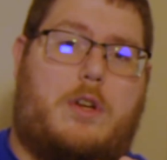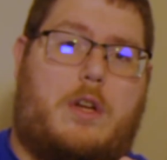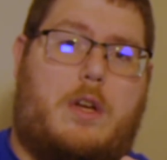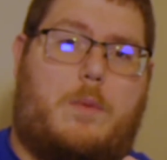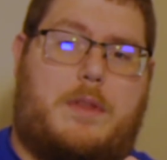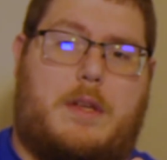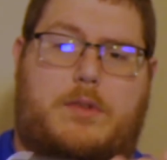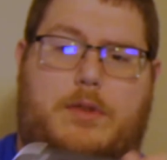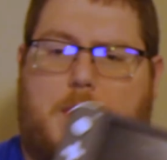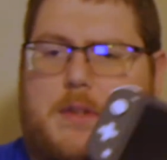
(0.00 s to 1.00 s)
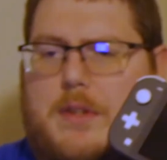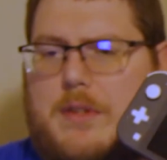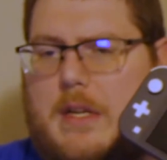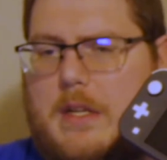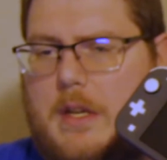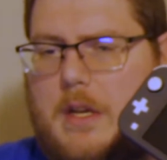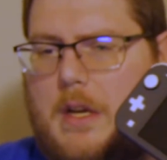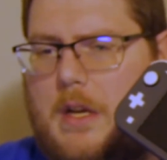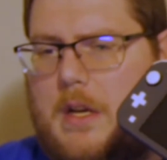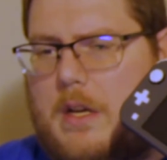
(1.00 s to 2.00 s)
with this. So this is a
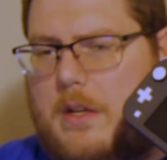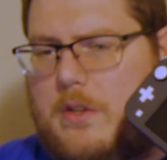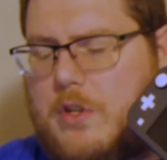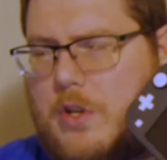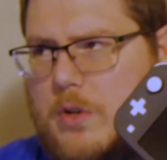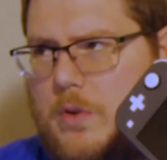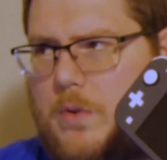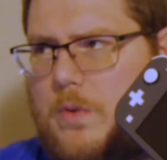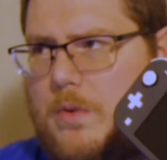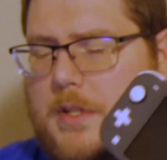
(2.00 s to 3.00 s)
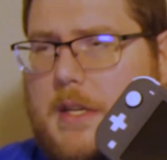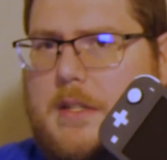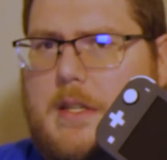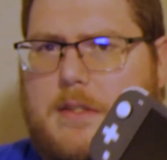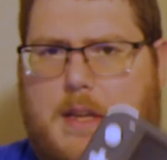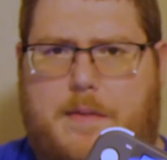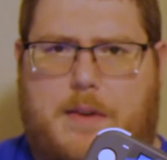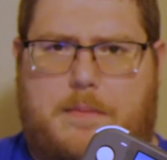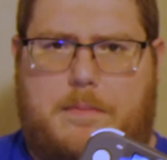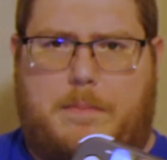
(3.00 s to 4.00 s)
267
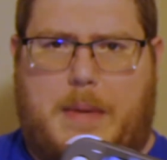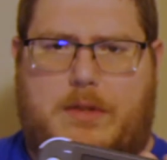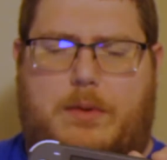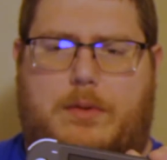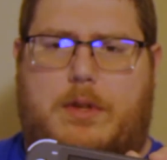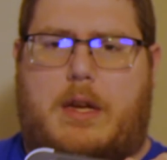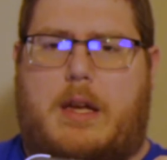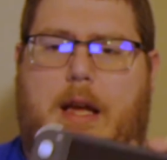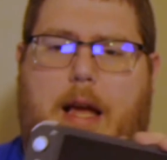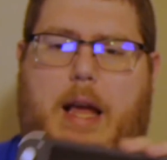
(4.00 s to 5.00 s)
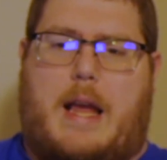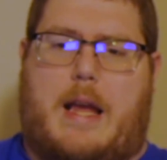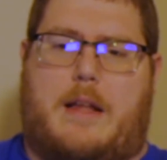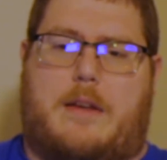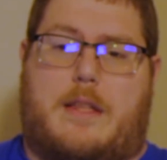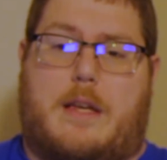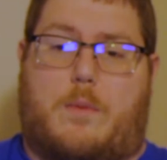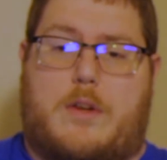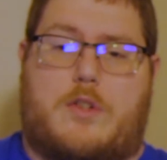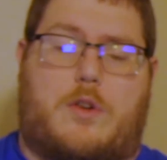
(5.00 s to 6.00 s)
pixels, and the
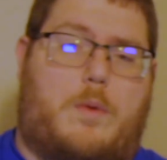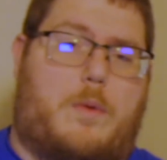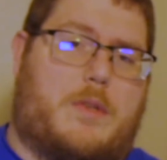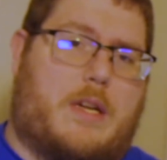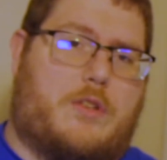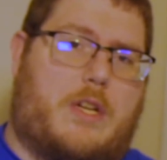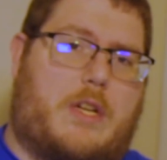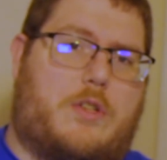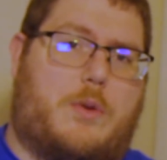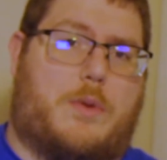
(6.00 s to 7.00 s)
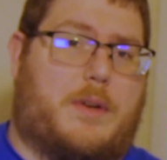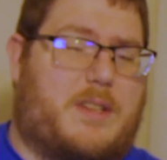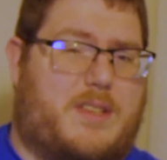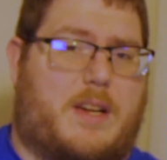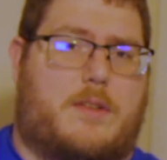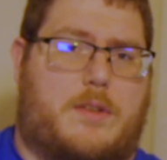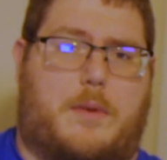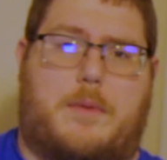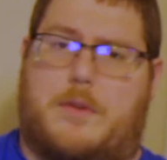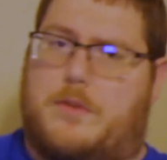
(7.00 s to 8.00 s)
original one was actually 236. So
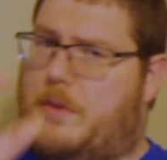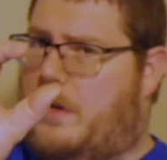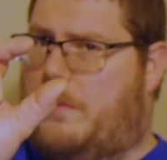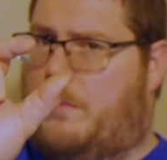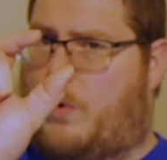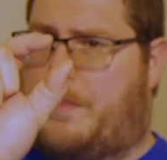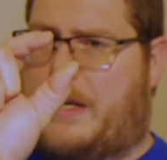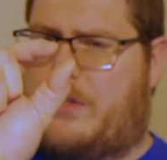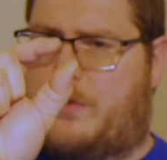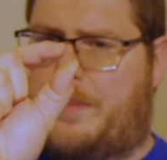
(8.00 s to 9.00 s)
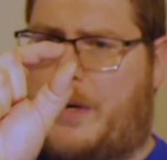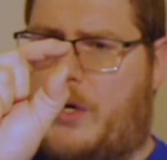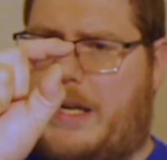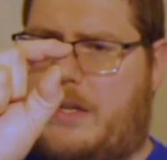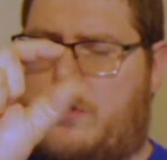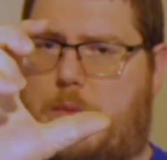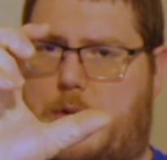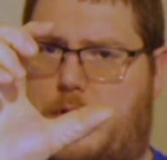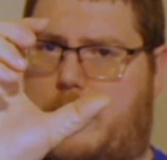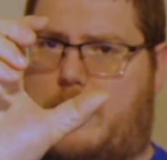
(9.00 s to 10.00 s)
there's more pixels per inch,
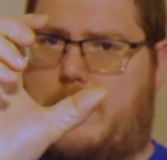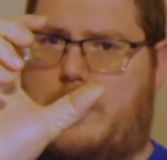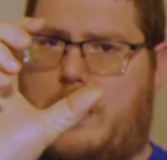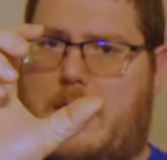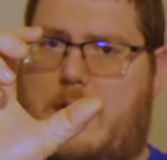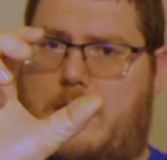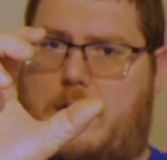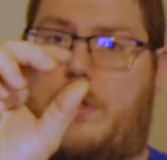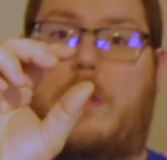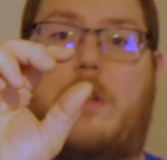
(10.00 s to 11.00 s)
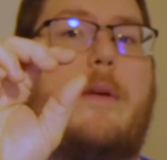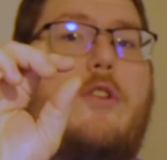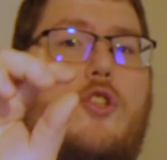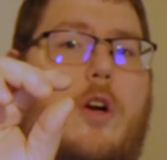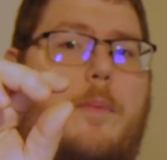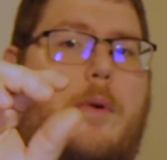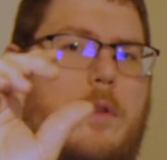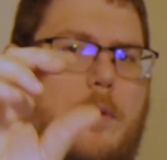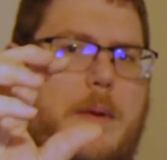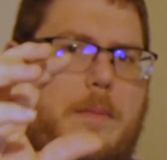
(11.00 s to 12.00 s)
which looks a little bit sharper, a little
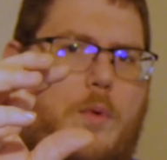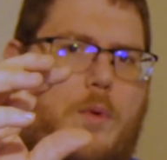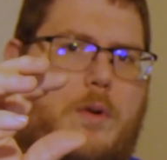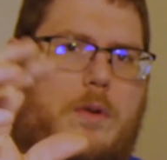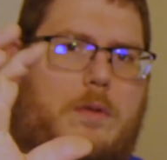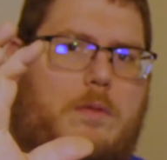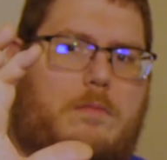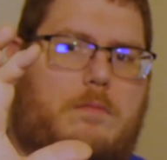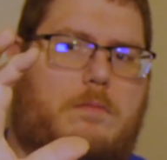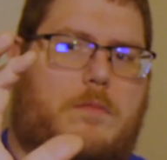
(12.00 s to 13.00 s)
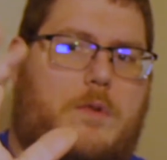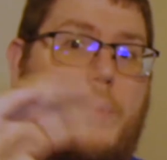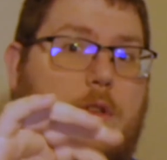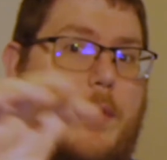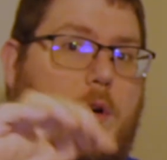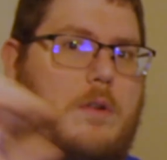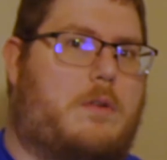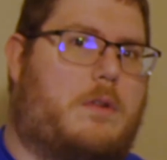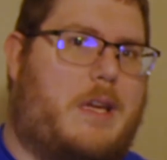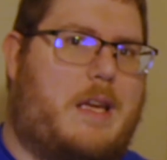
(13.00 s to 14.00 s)
bit more crisper
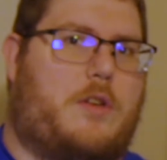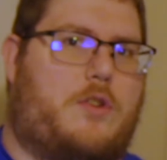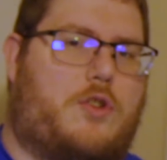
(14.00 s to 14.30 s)
image